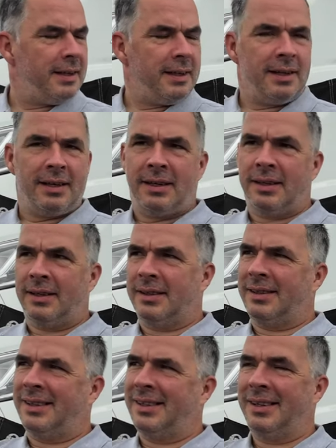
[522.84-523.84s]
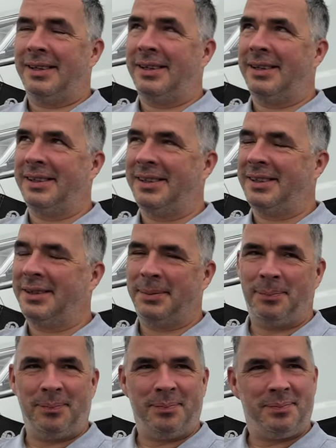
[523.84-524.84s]

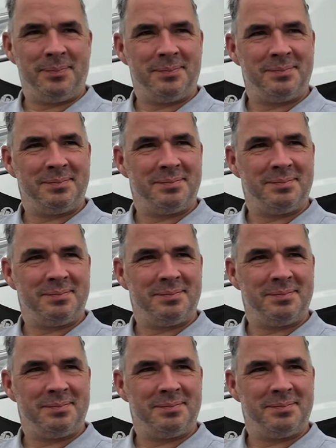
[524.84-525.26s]
(not speaking)